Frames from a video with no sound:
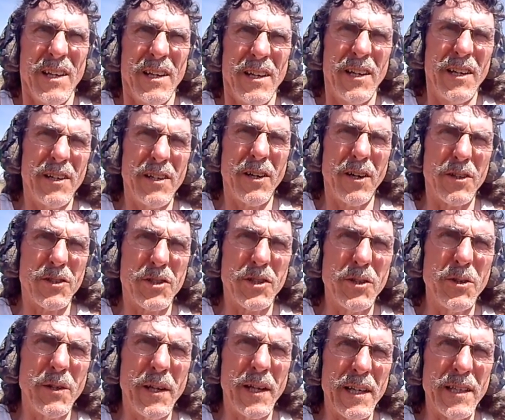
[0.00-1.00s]
Here I'll
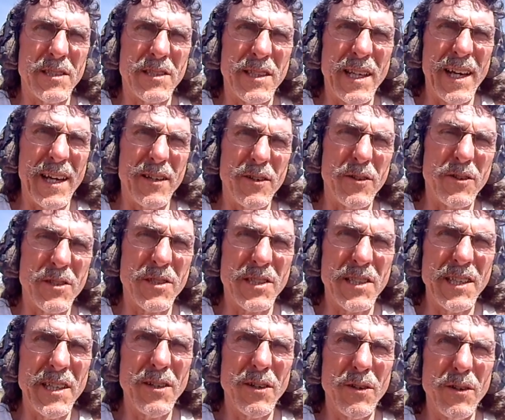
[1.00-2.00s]
shoot a standard
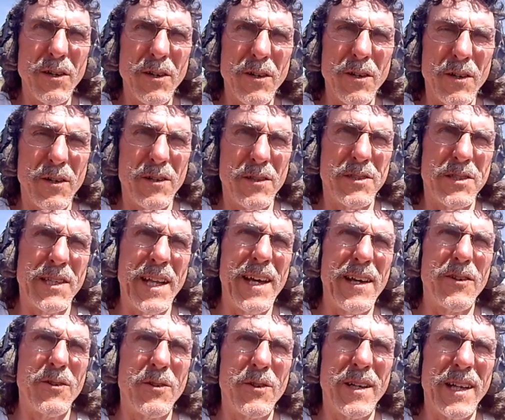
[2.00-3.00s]
steel or
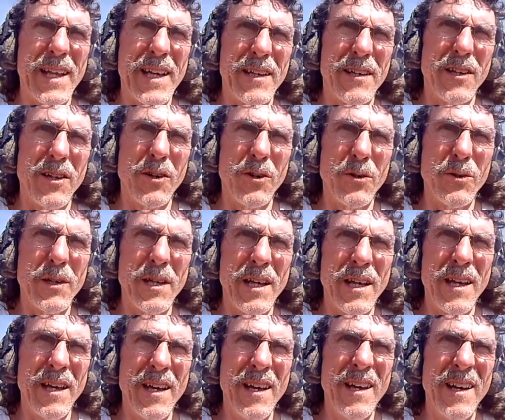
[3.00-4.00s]
standard lead load,
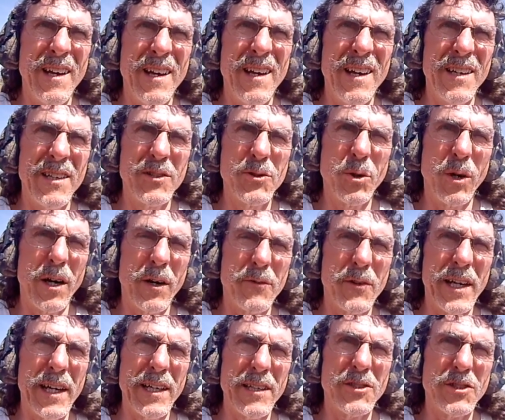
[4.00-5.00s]
12
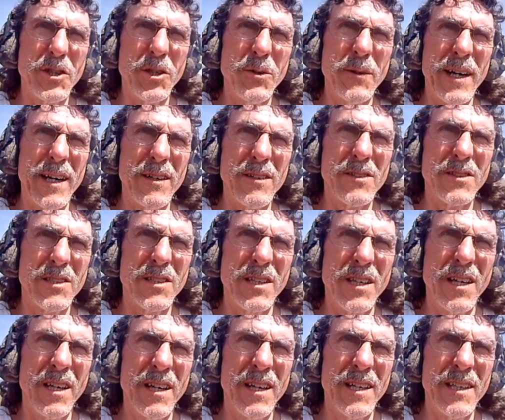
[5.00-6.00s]
gauge, 2 ounce,
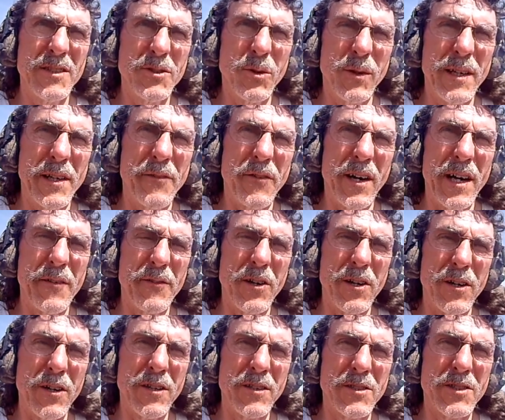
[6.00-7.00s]
25
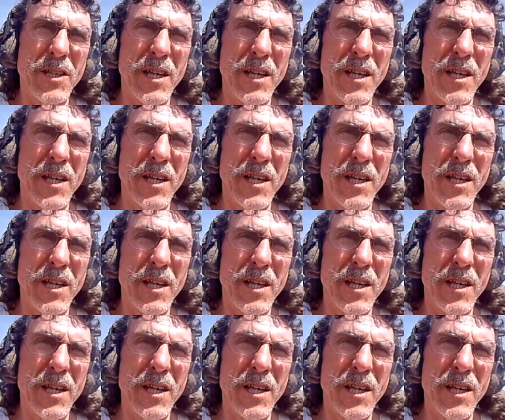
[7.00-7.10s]
yards,